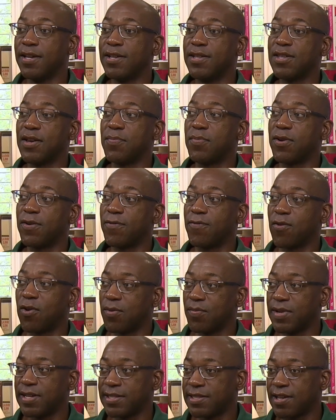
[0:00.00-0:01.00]
the
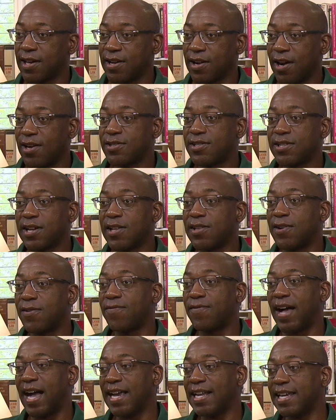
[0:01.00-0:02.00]
performance on our seller
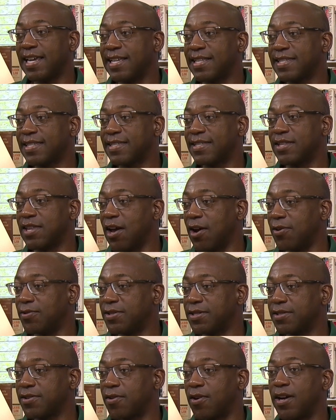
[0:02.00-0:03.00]
finance
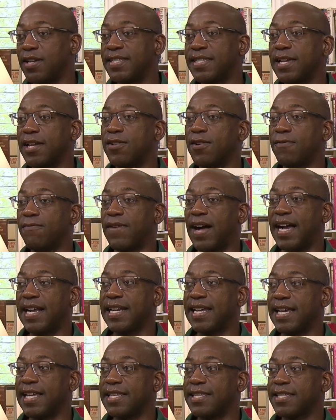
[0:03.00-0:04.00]
notes or our seller
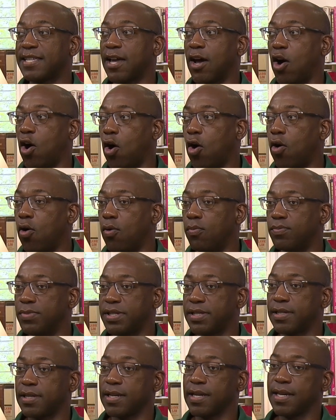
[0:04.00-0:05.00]
finance
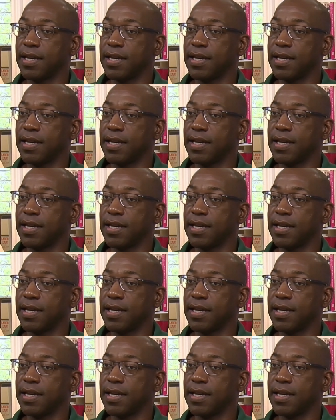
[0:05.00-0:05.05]
homes